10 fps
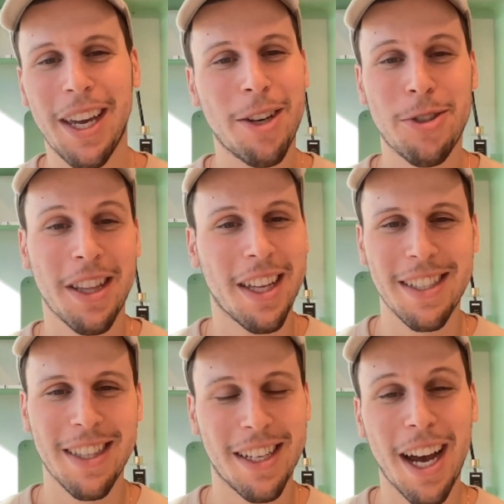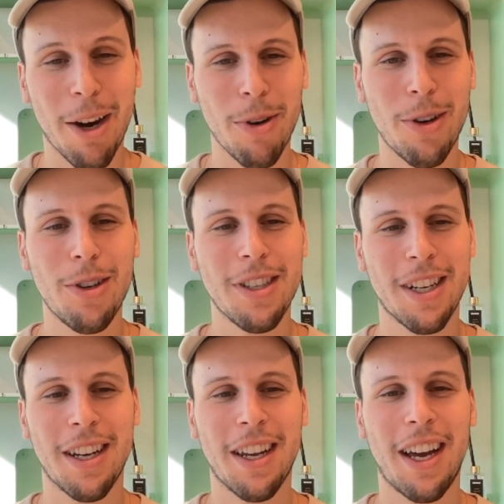interesting things in the tech world.
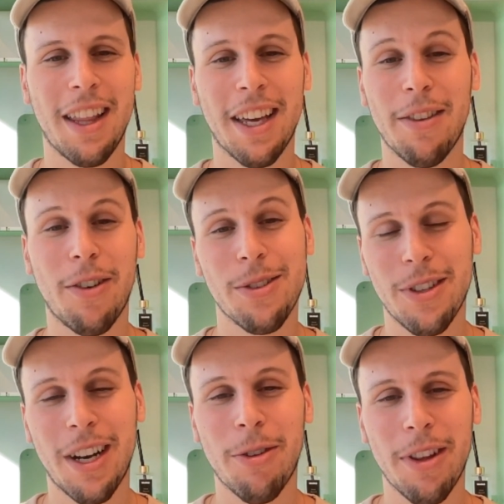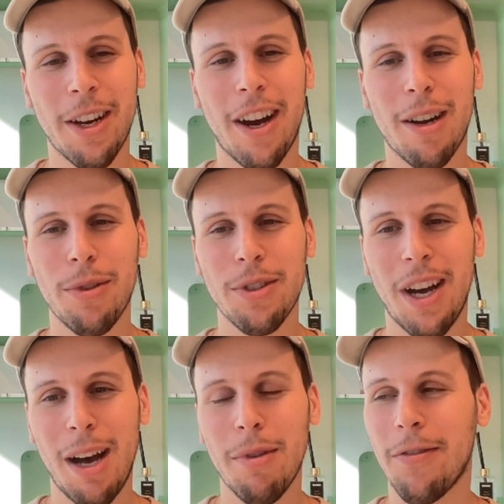And I think they've also done a really incredible
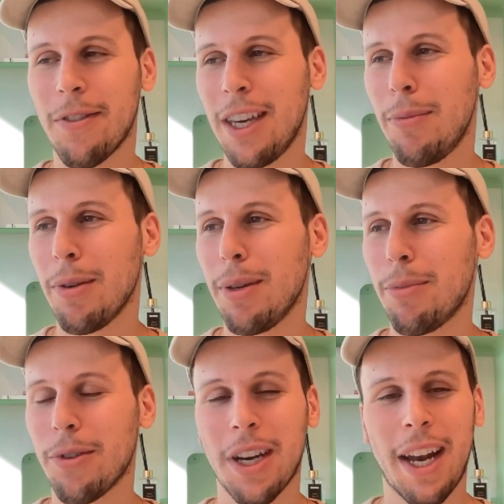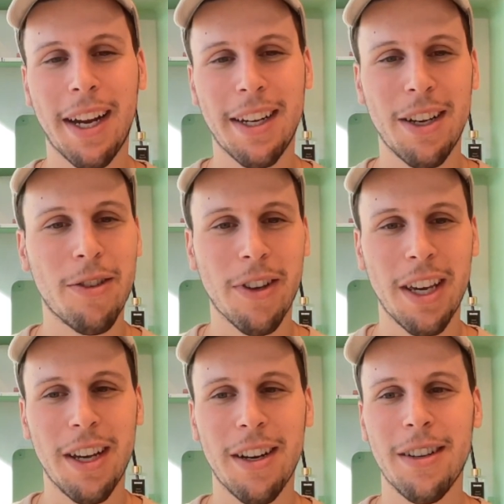job of keeping people connected over the
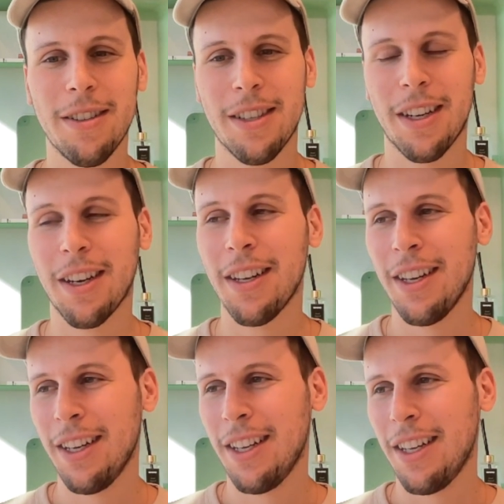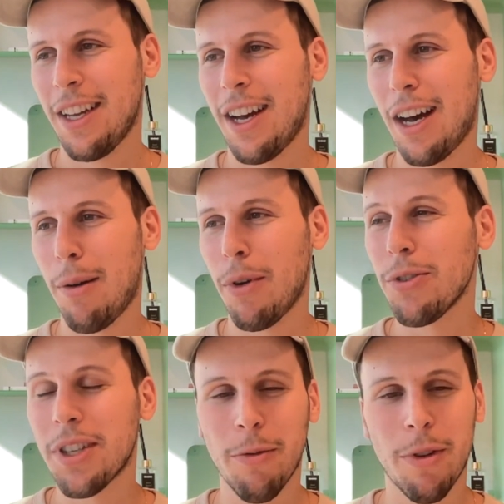years, and
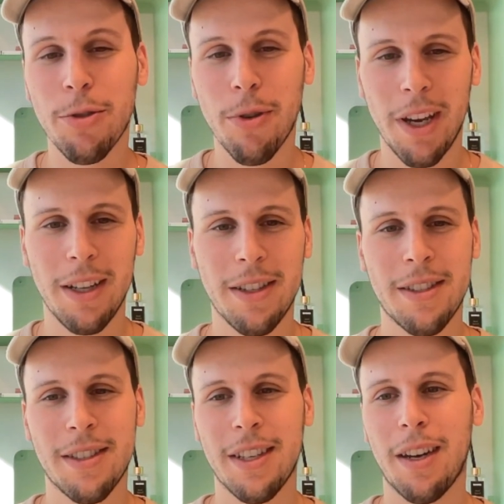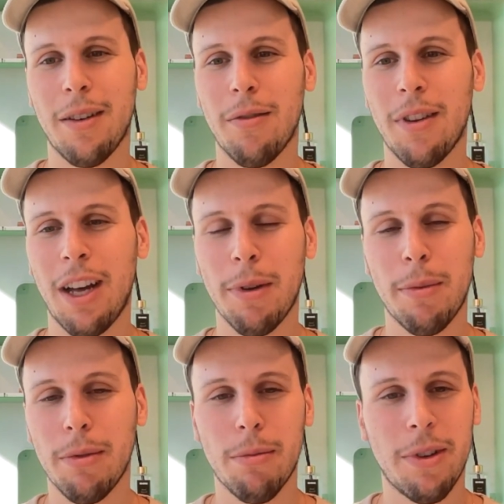hosting retreats and helping
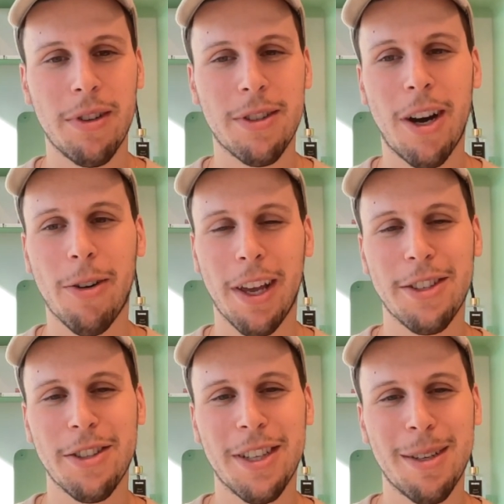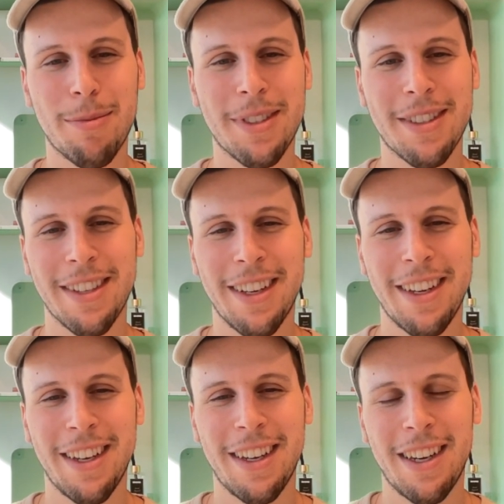people build strong relationships.
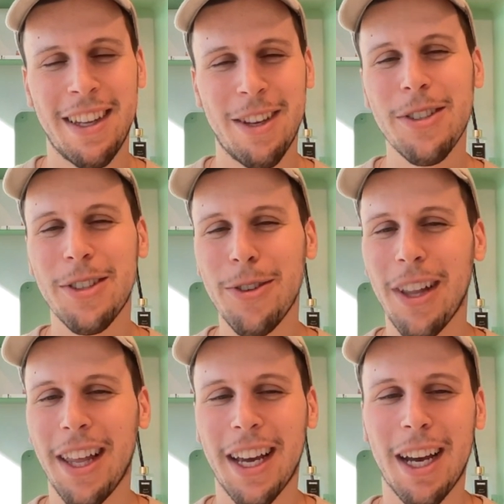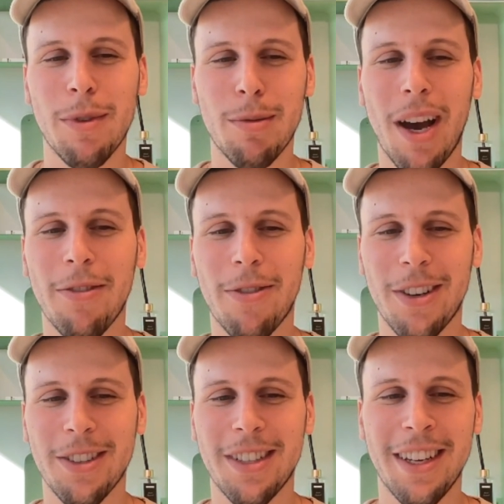Those are the two that like come to mind
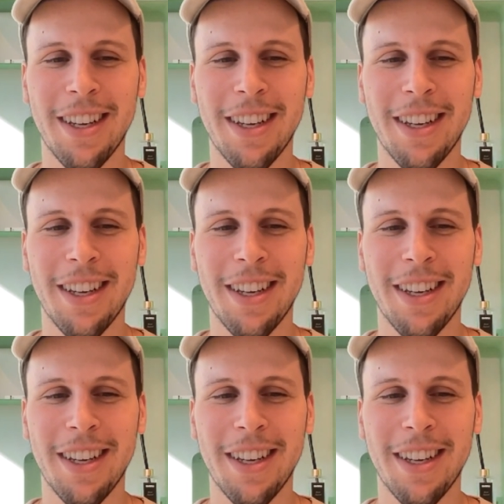first.